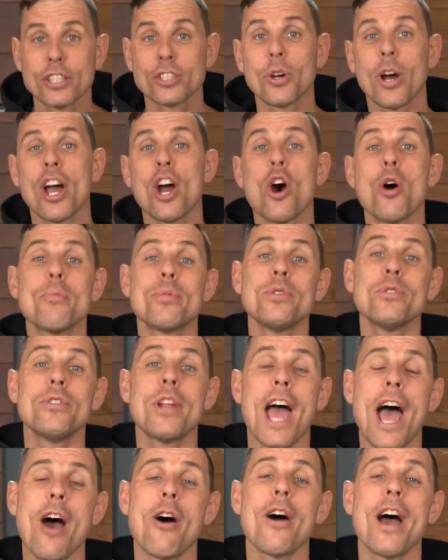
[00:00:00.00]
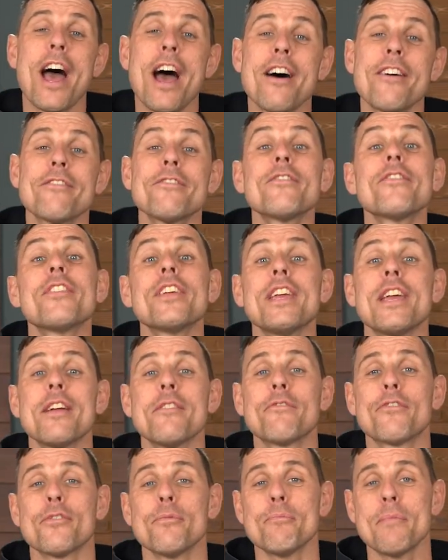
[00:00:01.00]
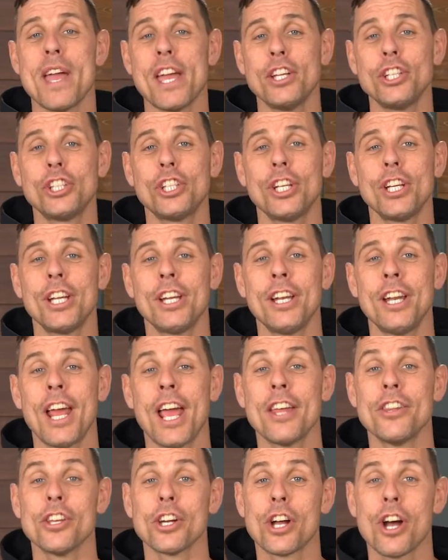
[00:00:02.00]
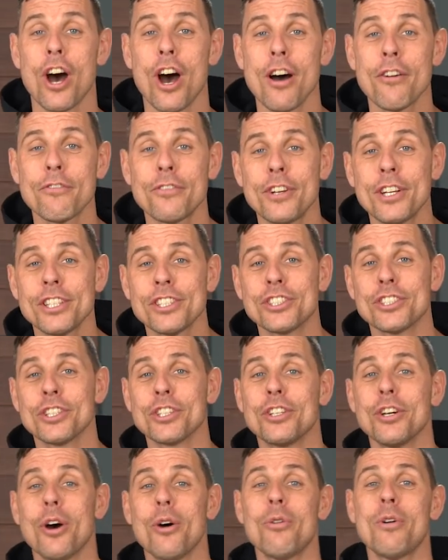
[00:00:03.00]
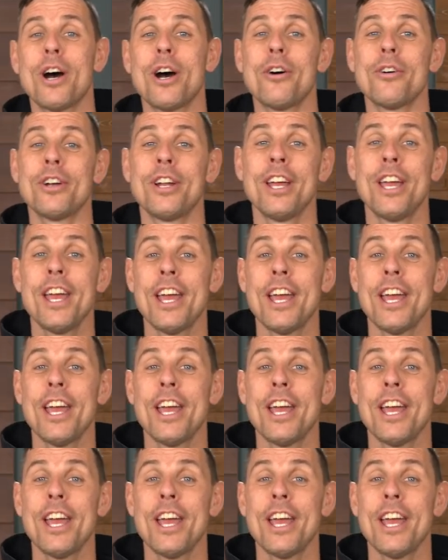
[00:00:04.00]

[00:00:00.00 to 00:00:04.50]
So I hope you now have the information and the confidence to go out